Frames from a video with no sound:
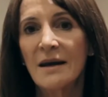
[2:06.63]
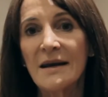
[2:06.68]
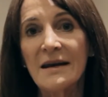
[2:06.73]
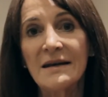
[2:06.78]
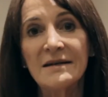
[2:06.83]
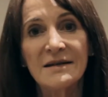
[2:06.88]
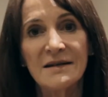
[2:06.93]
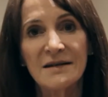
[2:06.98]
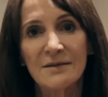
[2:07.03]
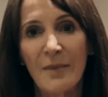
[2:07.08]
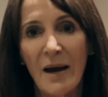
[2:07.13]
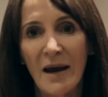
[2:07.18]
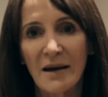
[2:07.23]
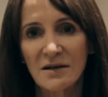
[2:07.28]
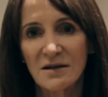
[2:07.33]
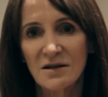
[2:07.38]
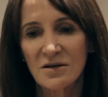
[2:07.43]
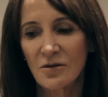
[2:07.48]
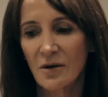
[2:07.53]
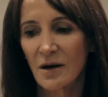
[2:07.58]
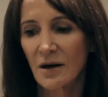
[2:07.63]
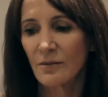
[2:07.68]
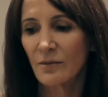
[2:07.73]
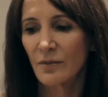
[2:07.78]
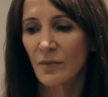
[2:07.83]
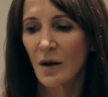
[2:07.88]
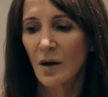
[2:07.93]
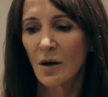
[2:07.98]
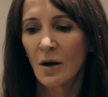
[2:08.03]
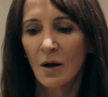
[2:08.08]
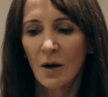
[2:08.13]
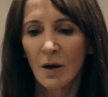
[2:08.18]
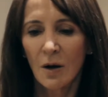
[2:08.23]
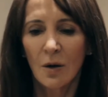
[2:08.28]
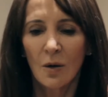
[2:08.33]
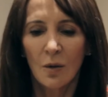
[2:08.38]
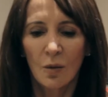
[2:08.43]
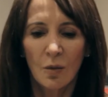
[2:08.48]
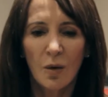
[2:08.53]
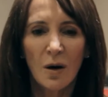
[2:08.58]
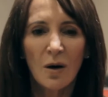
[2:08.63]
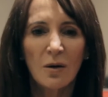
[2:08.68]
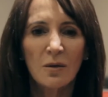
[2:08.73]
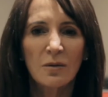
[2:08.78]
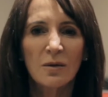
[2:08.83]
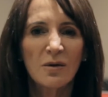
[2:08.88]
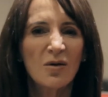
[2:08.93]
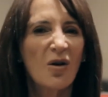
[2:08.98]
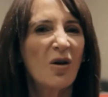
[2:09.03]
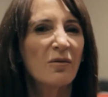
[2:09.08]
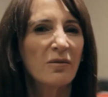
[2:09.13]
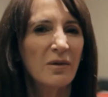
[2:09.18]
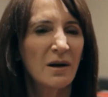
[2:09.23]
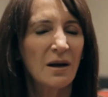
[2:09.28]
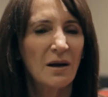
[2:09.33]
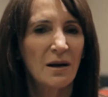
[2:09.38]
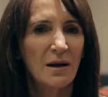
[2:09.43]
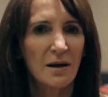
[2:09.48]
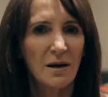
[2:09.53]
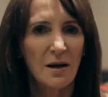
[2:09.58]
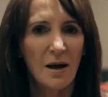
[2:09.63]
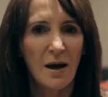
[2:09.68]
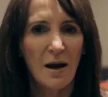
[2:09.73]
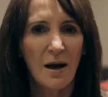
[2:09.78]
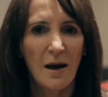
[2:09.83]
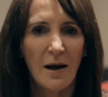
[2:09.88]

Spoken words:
Is this mainstream? Well, not really.